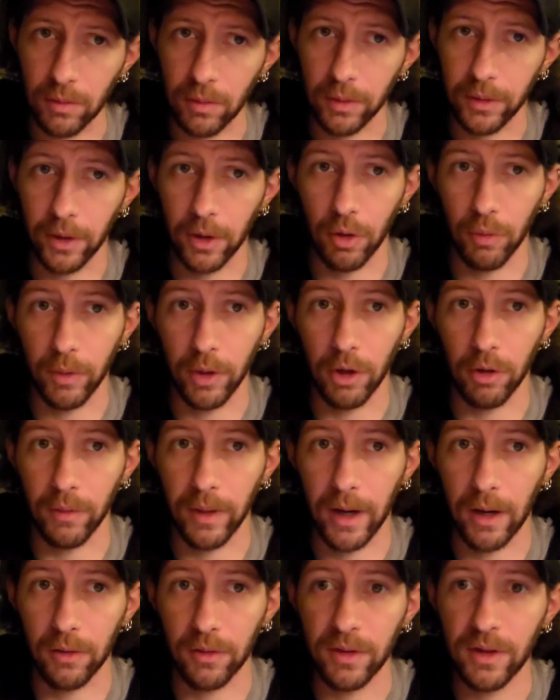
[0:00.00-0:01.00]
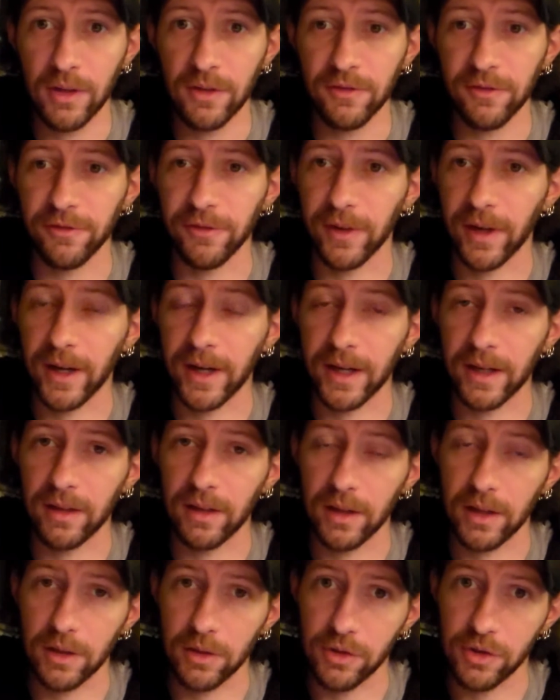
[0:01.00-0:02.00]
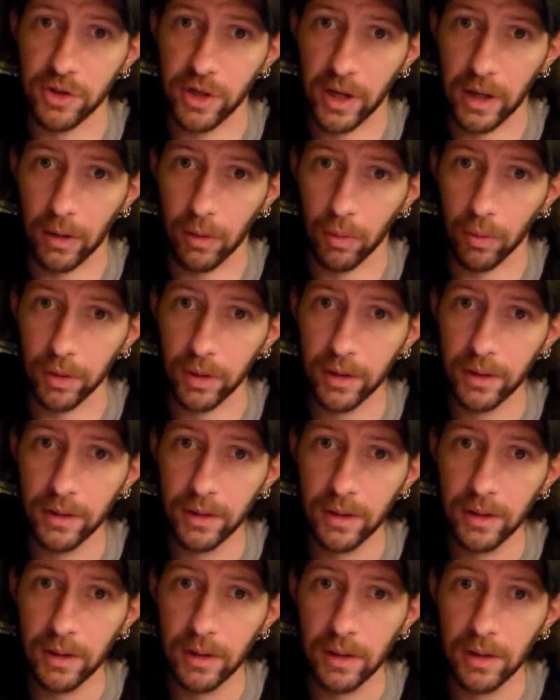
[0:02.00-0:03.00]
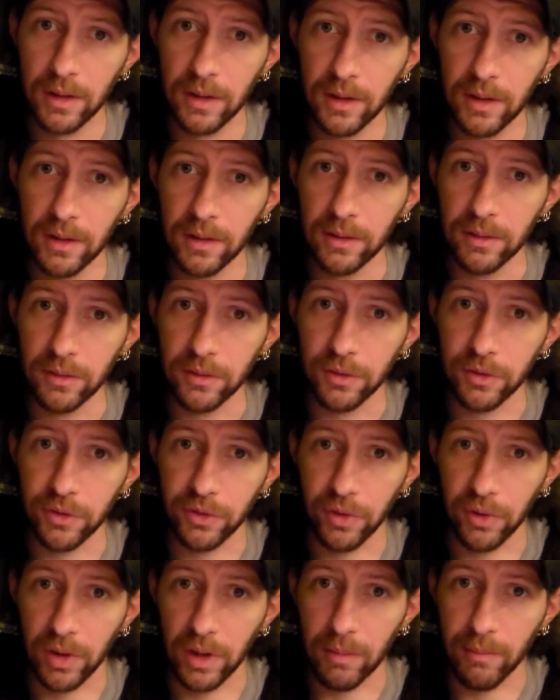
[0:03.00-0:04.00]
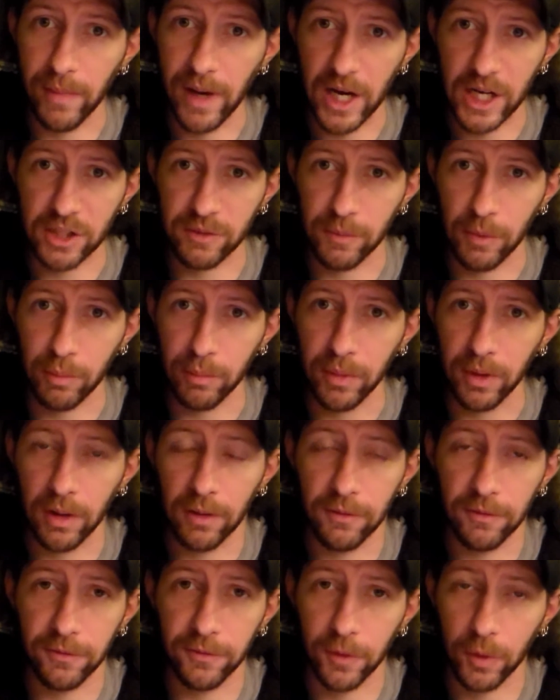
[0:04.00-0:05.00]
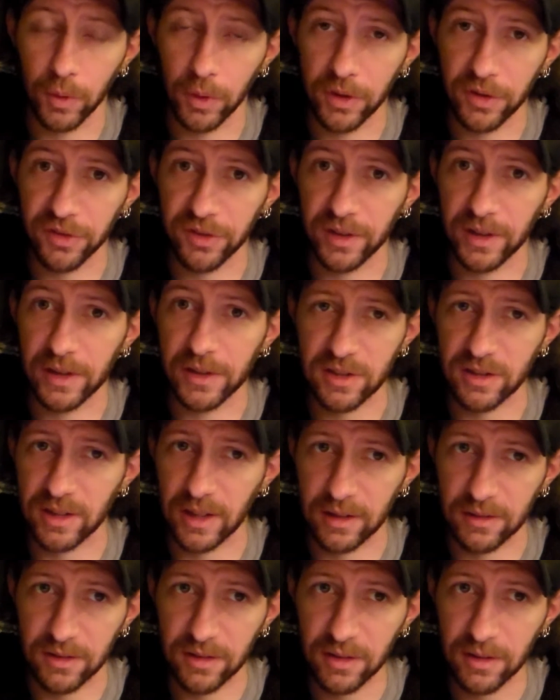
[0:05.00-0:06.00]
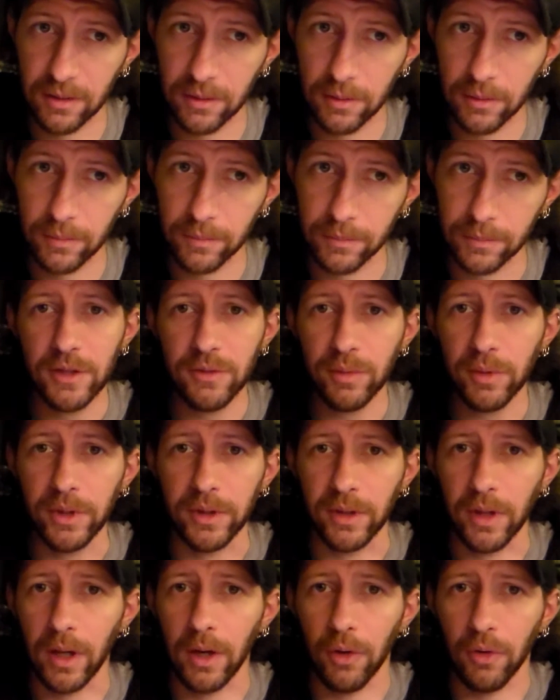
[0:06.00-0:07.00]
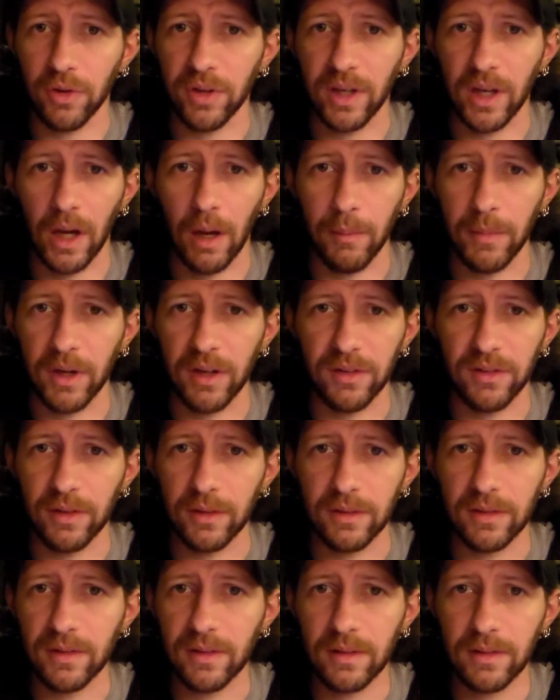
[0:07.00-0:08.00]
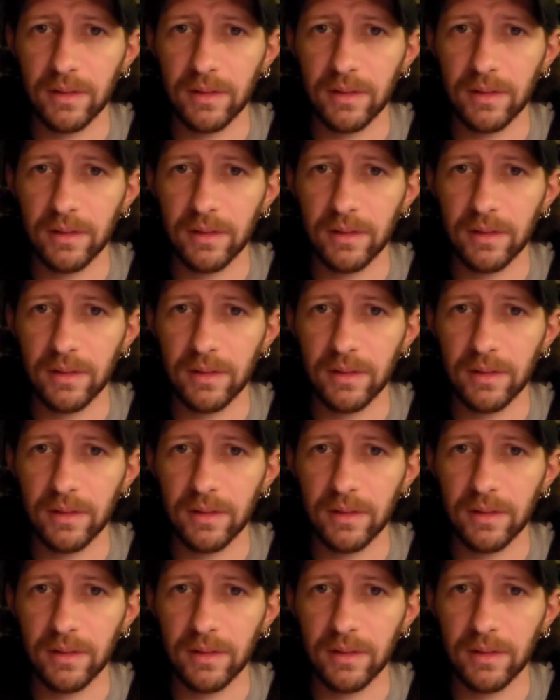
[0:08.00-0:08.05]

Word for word: Well, the other way around, fined and jailed to the maximum and fullest extent. It's really not okay. I mean, cause it,